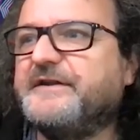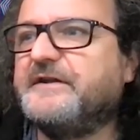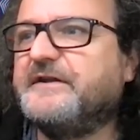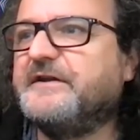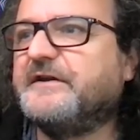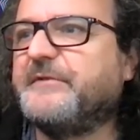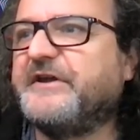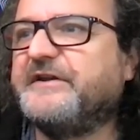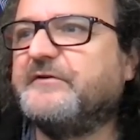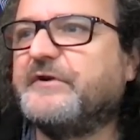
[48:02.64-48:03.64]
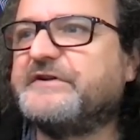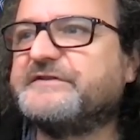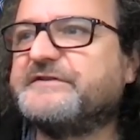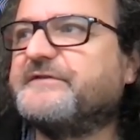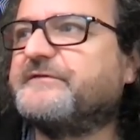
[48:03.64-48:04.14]
any remaining
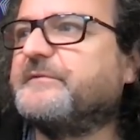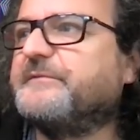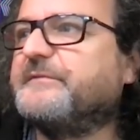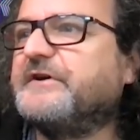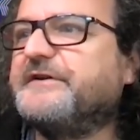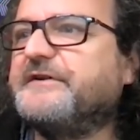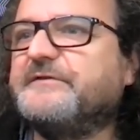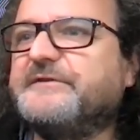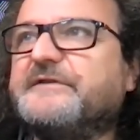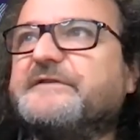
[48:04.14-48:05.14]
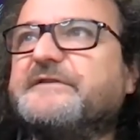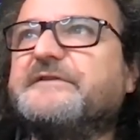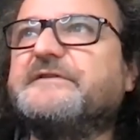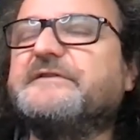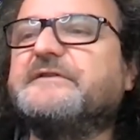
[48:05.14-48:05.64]
questions from uh, the
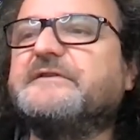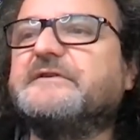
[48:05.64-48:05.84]
audience.